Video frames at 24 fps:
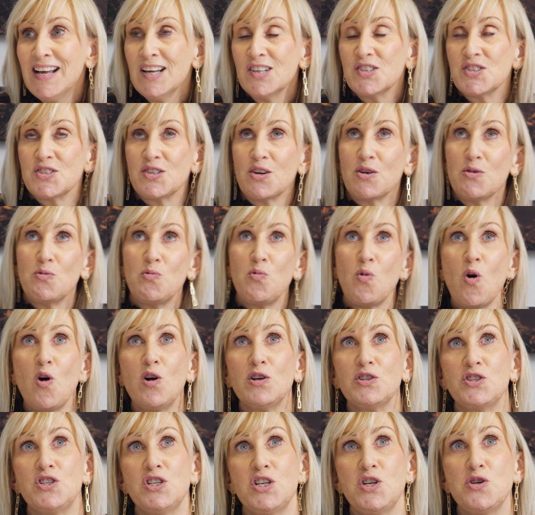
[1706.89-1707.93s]
So
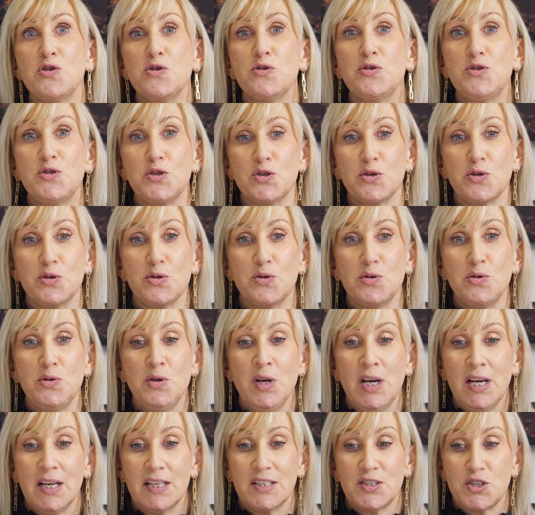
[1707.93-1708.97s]
what do you do
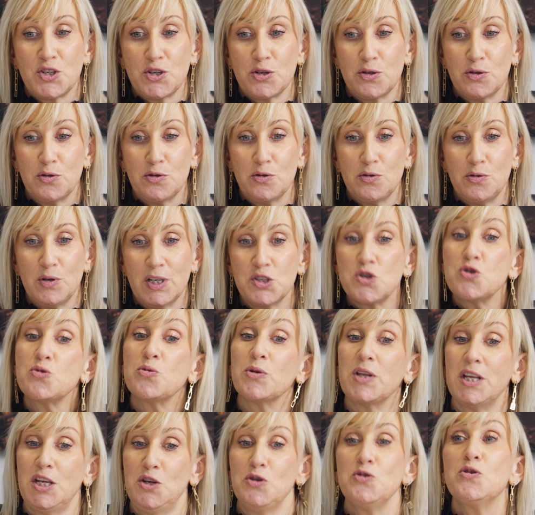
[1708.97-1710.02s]
to
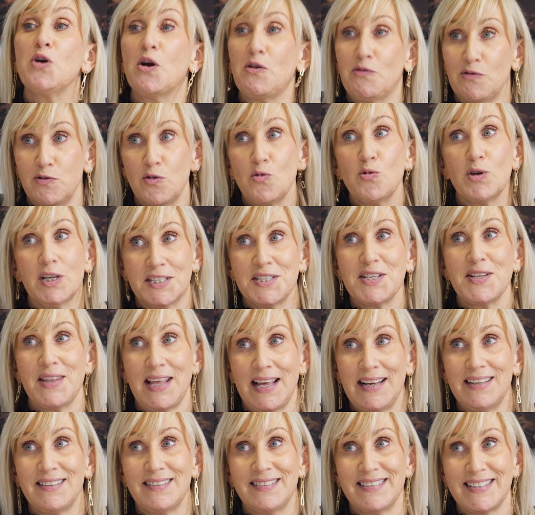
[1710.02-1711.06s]
ensure that you don't fall into
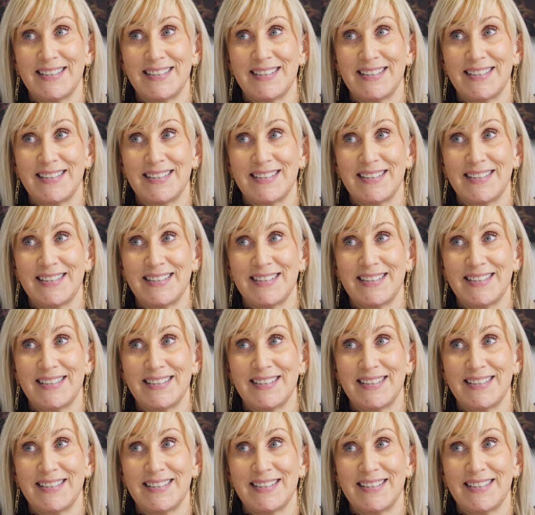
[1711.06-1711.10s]
that